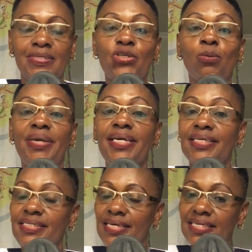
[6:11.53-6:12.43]
to make
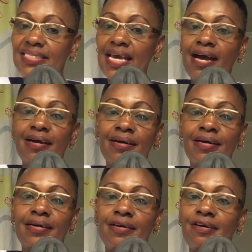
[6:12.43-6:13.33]
it easier
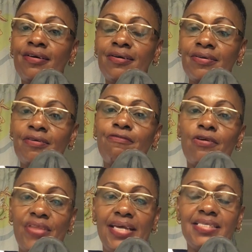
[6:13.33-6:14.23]
for
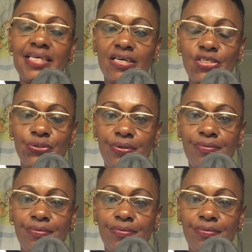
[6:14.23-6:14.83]
the insertion.